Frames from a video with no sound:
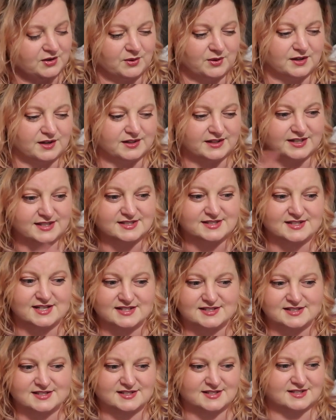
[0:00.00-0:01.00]
Or at least
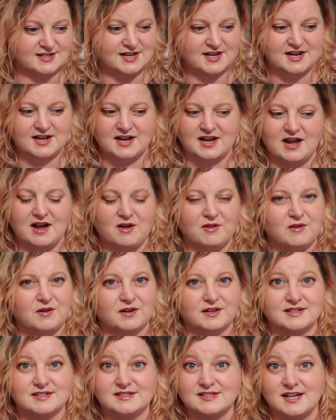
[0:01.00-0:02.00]
that's how
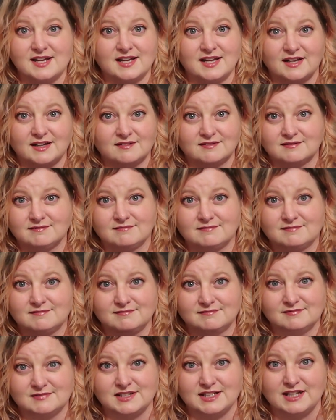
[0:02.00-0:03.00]
long it's taking
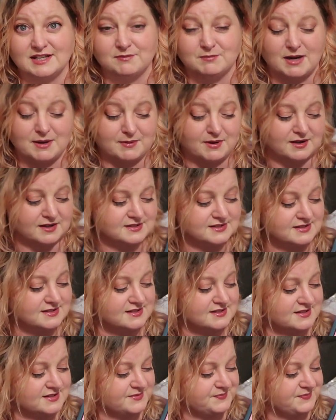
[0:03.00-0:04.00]
to get my
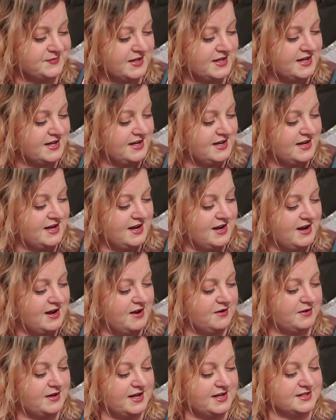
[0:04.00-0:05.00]
boxes.
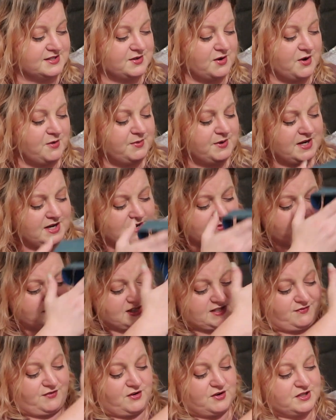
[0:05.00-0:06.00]
Okay, so opening up
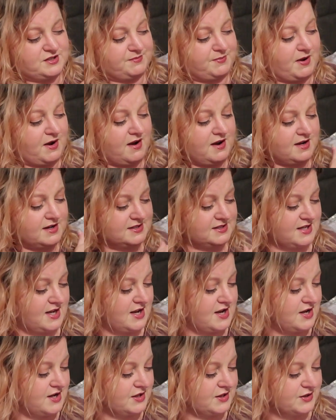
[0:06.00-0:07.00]
this first box
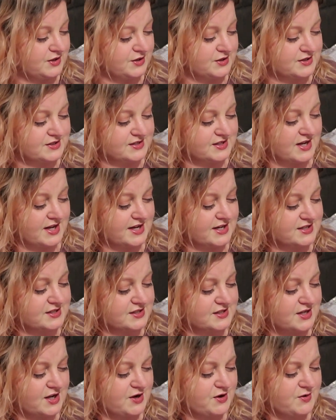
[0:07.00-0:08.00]
looks like
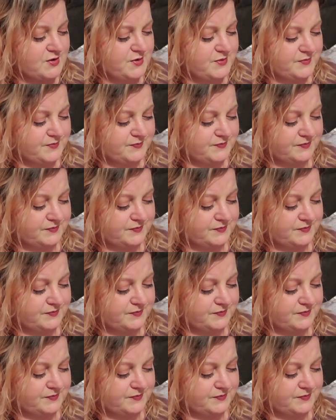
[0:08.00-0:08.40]
so.